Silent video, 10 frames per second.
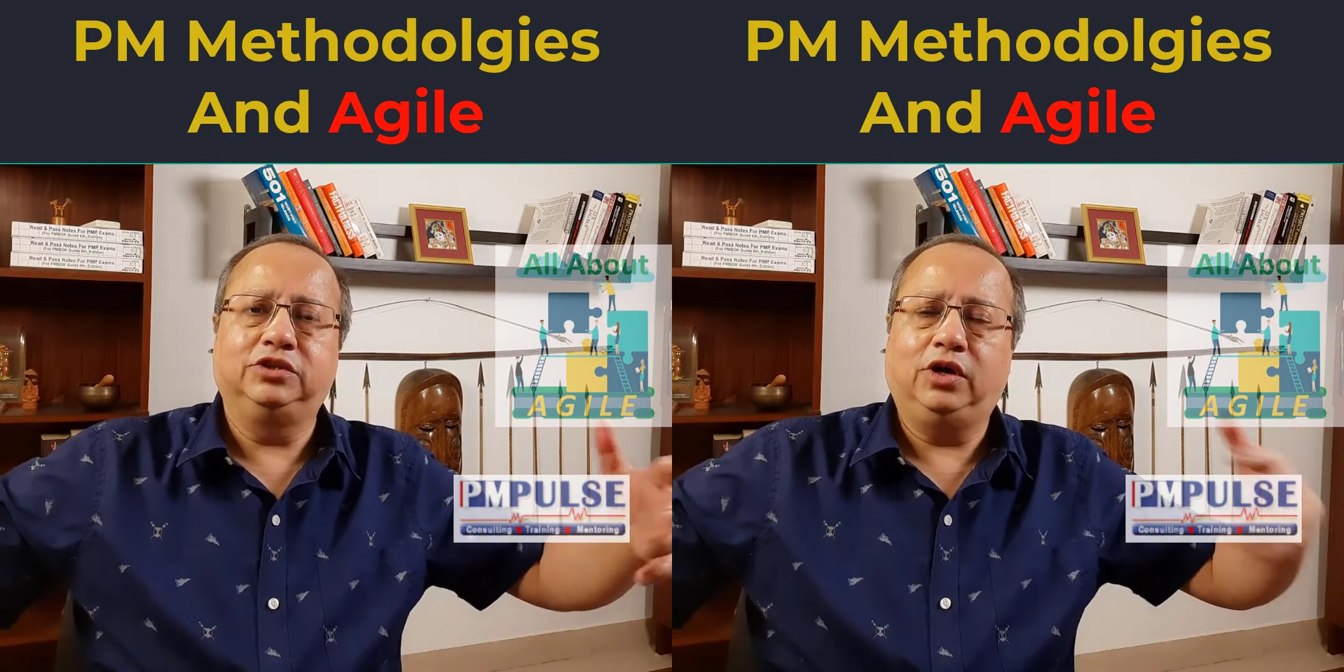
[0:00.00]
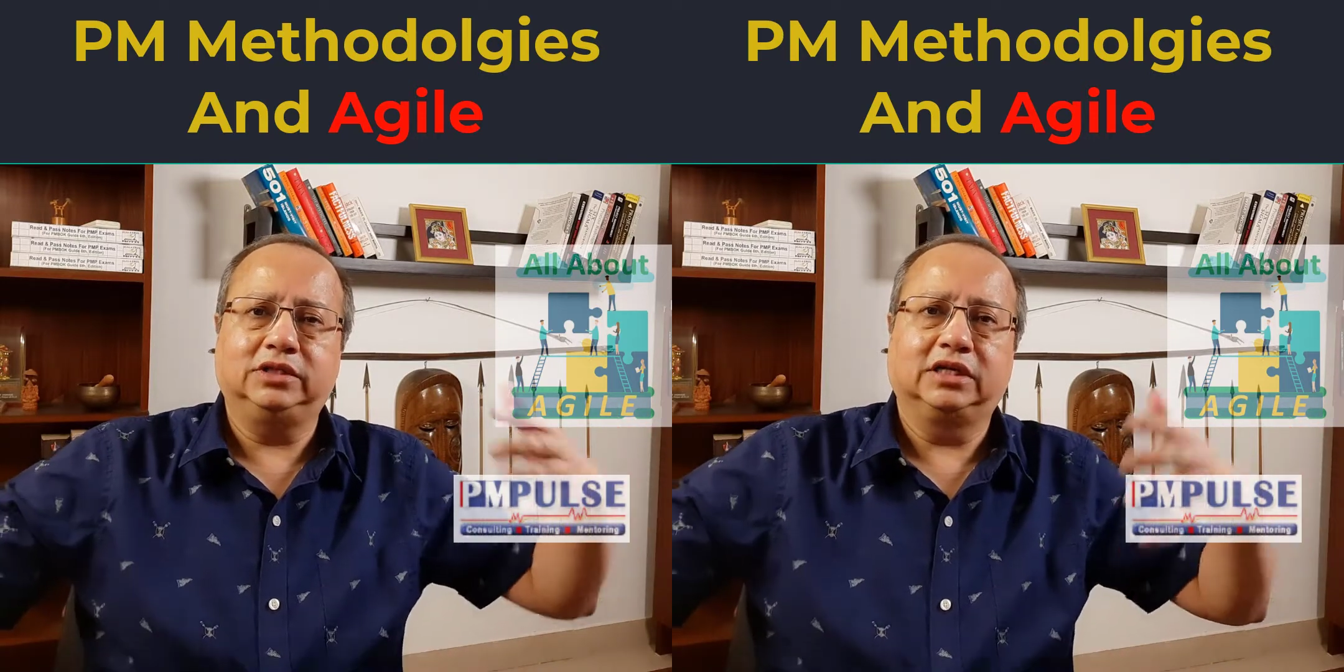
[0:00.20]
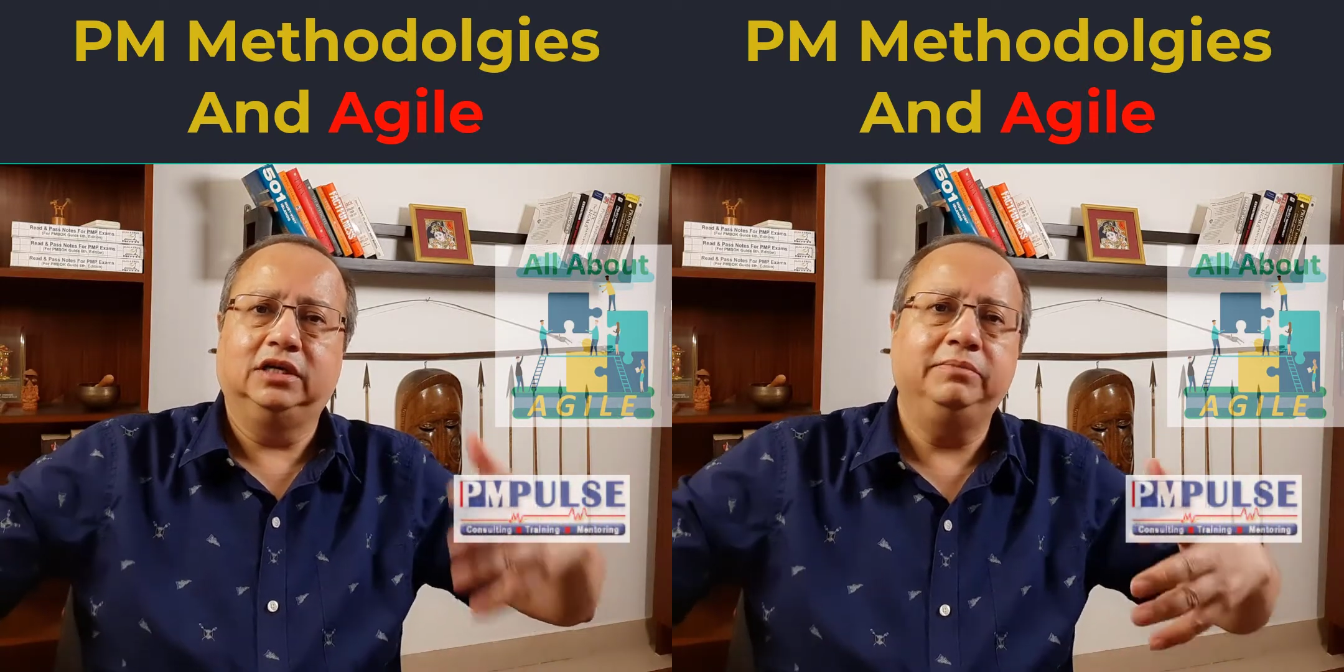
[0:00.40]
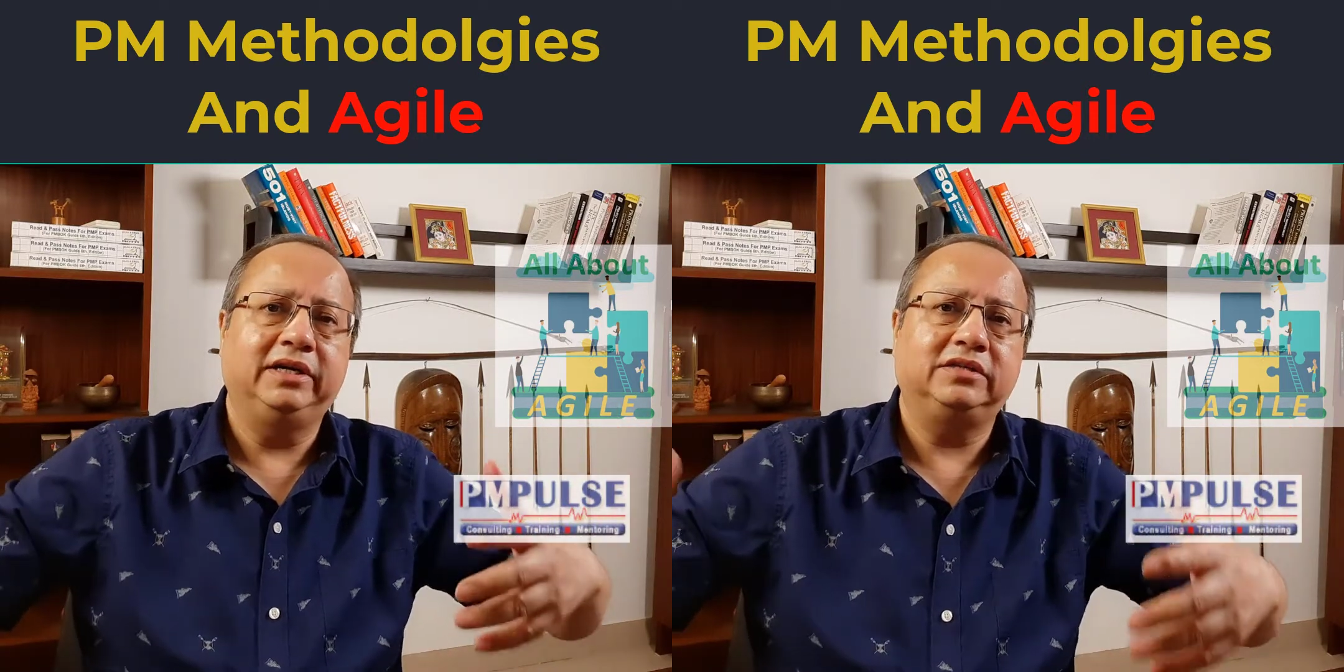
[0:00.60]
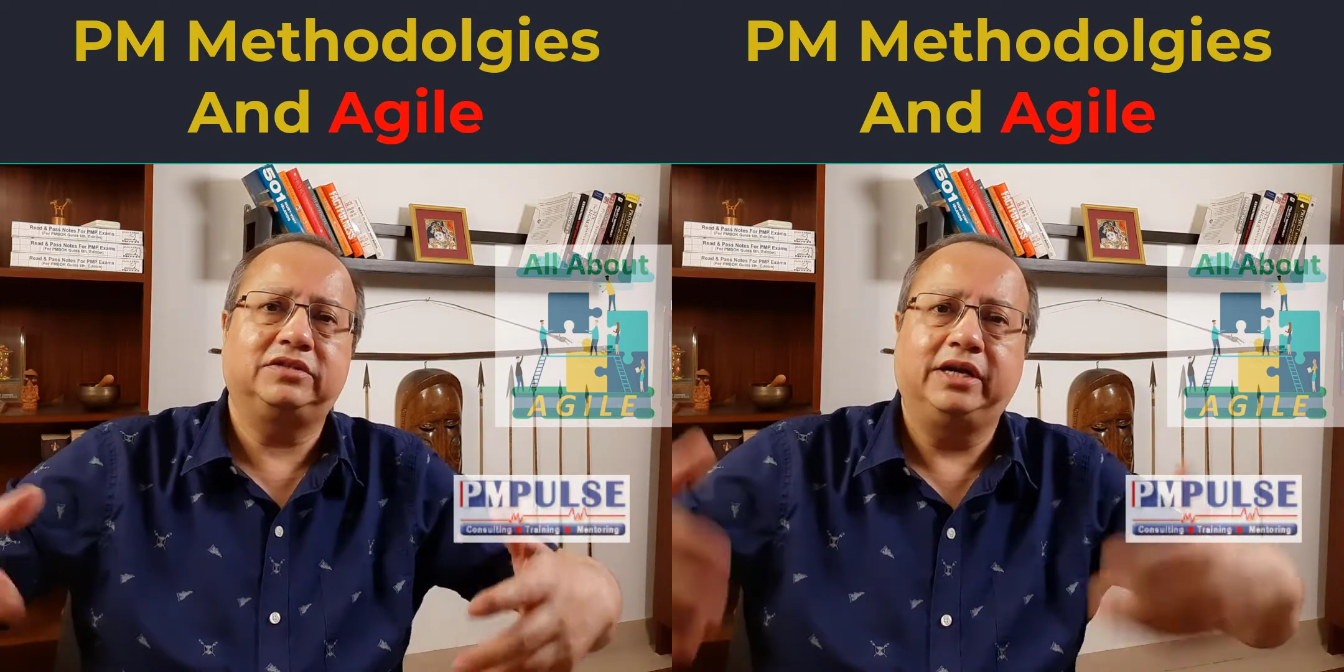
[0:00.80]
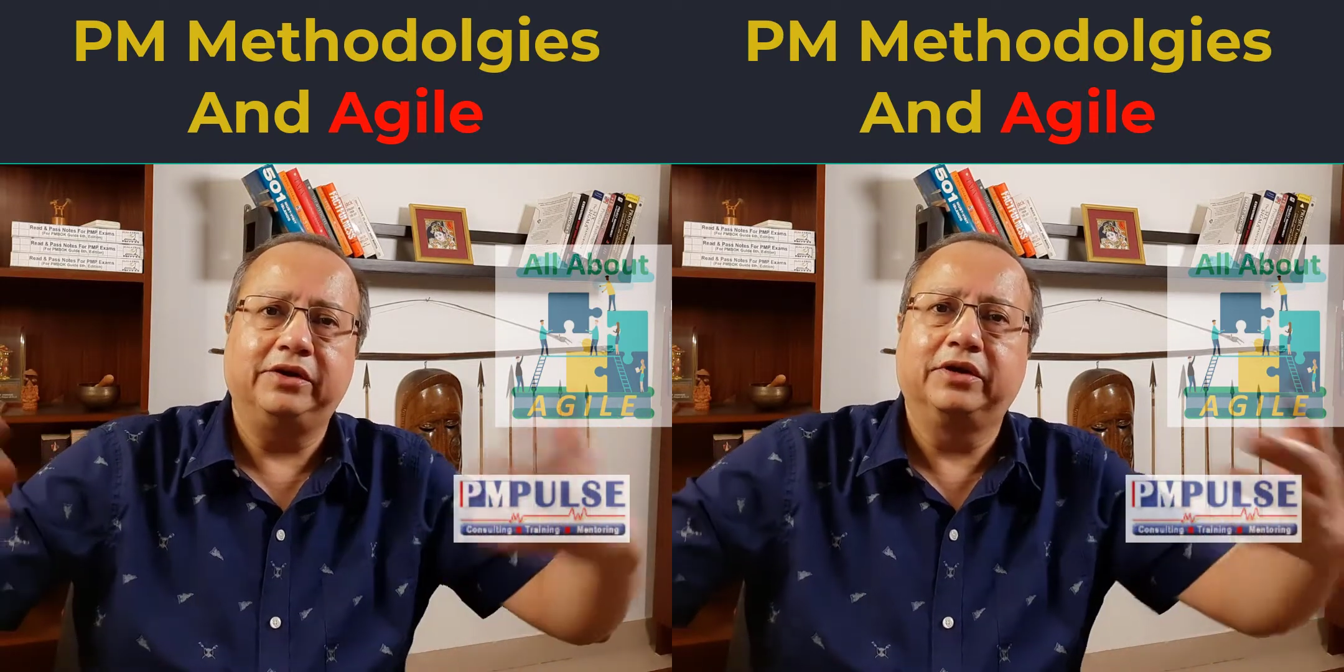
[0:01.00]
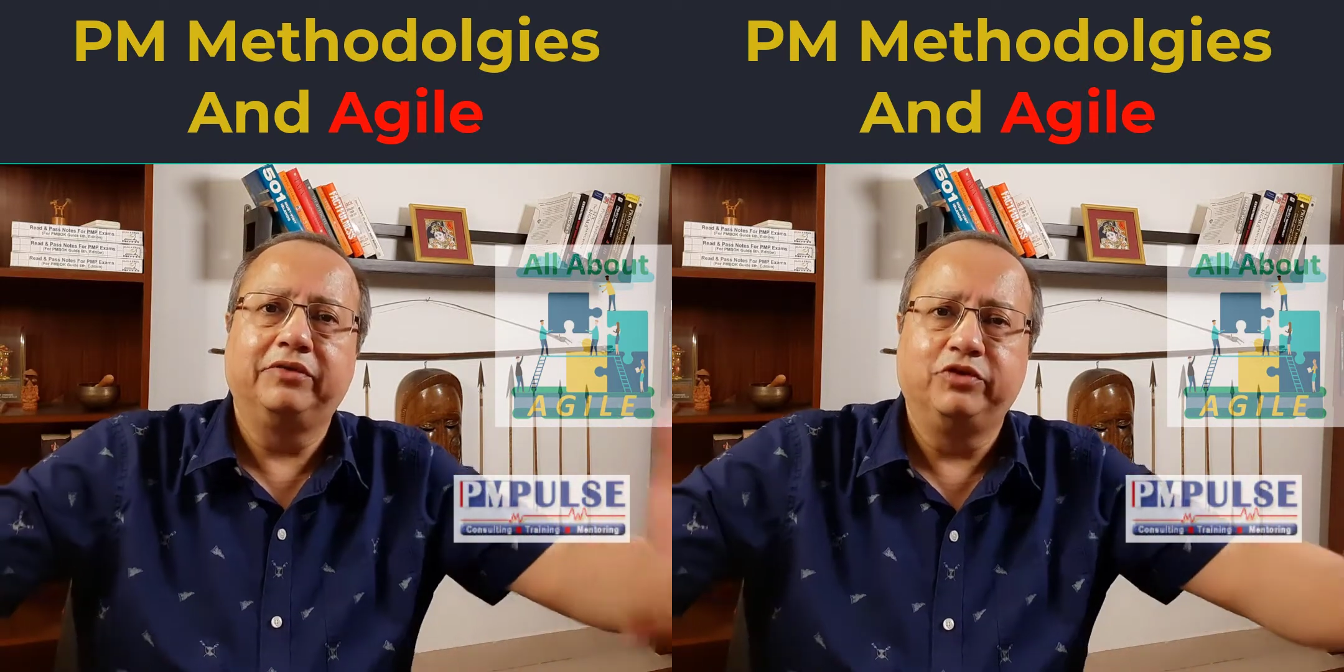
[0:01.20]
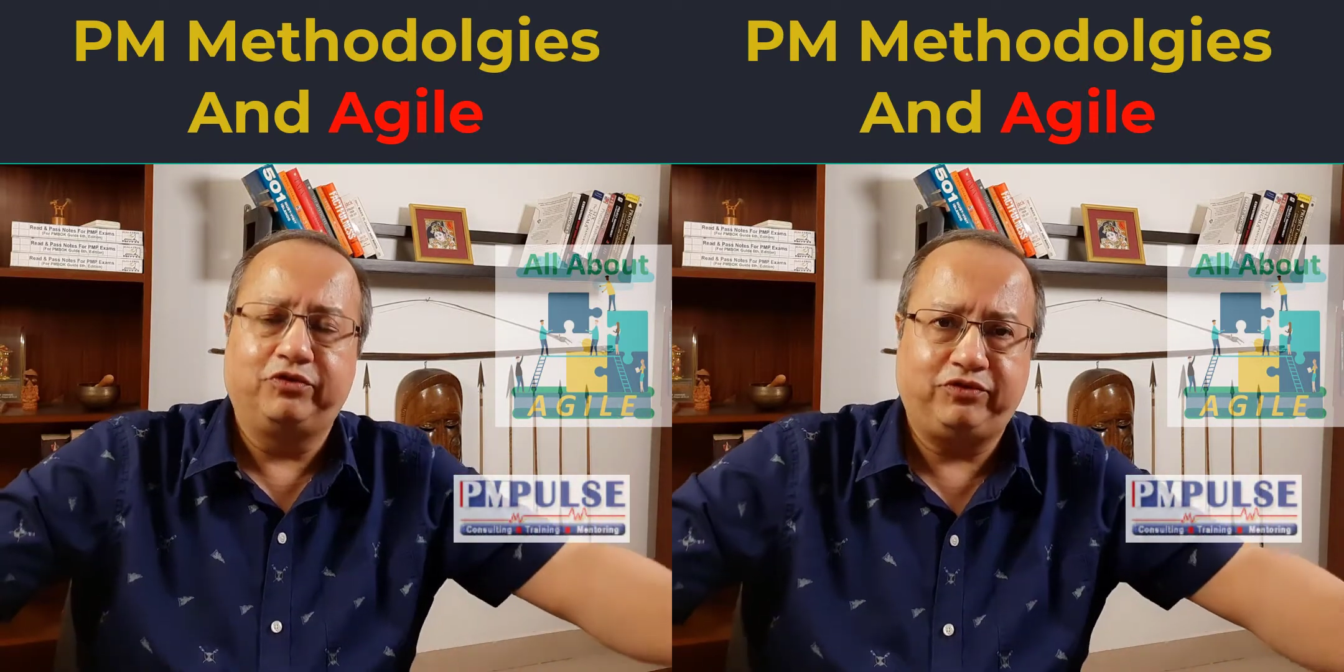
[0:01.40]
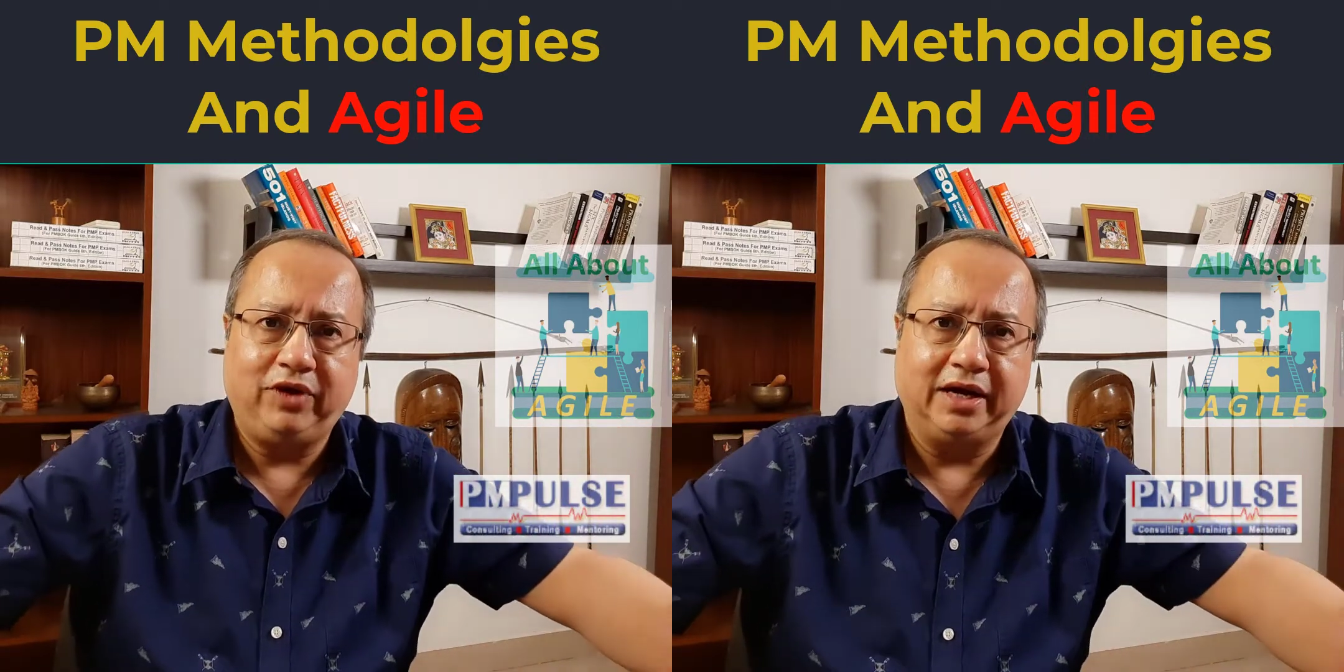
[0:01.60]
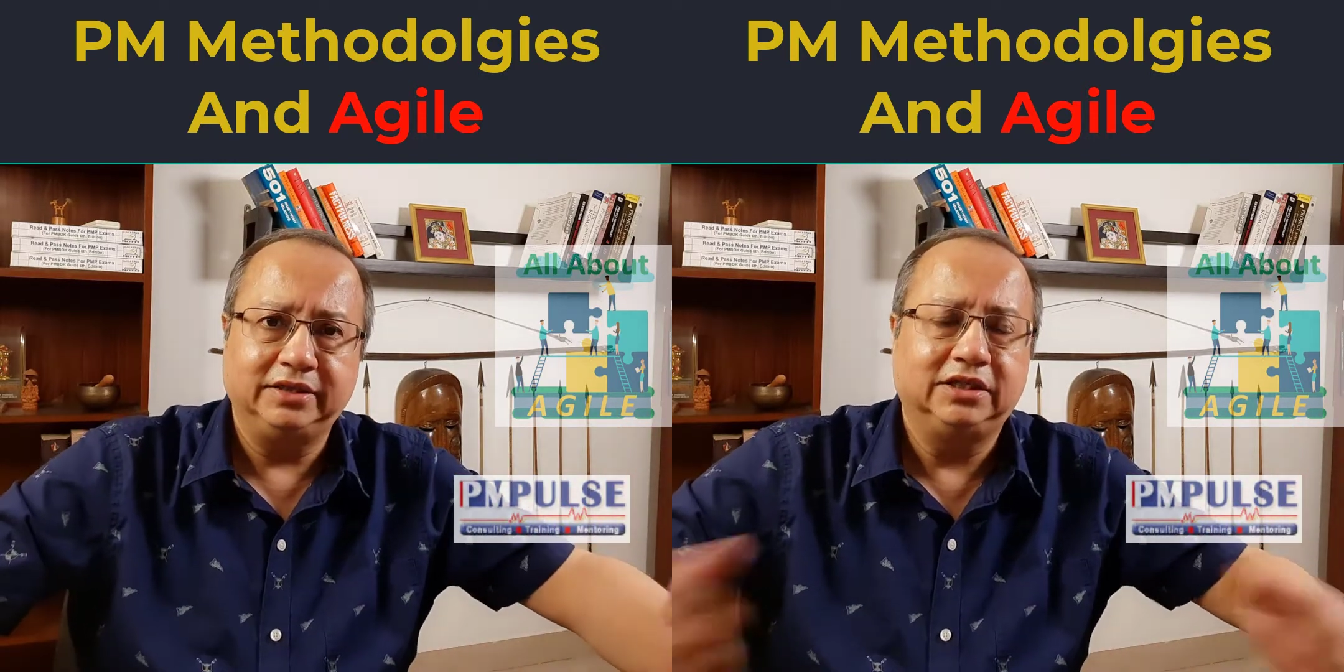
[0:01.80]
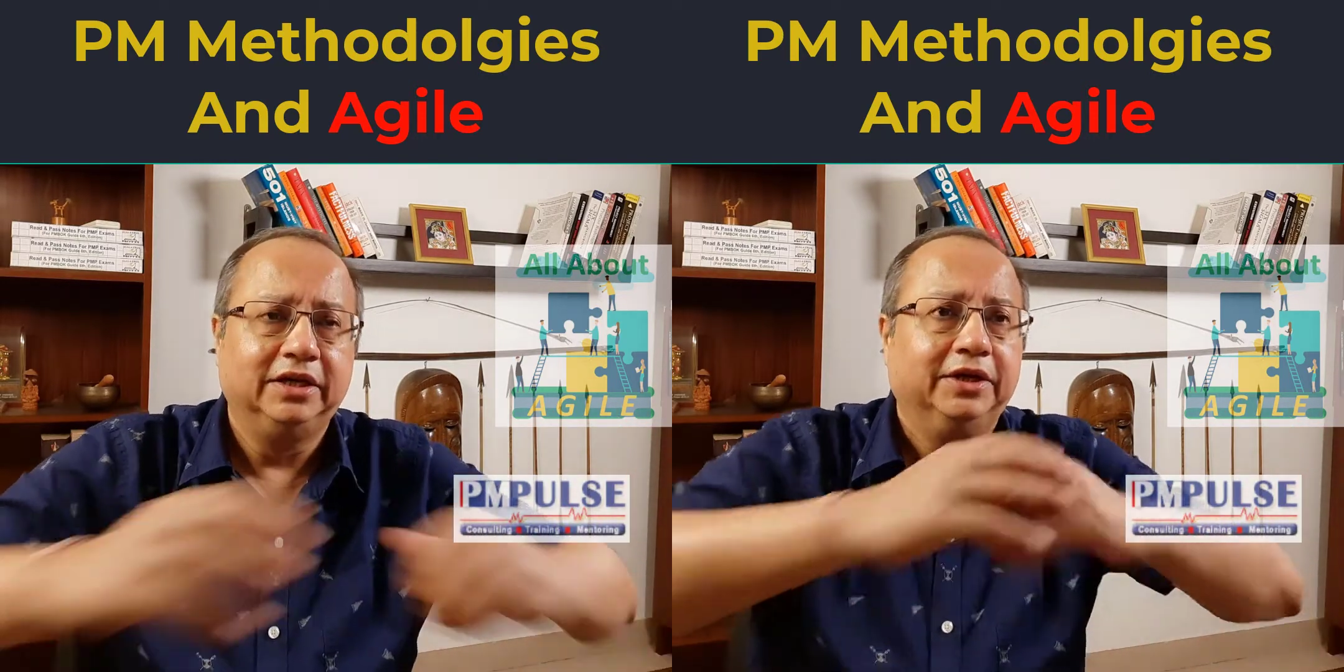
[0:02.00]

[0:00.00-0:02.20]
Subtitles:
nor the government is ready to give you funds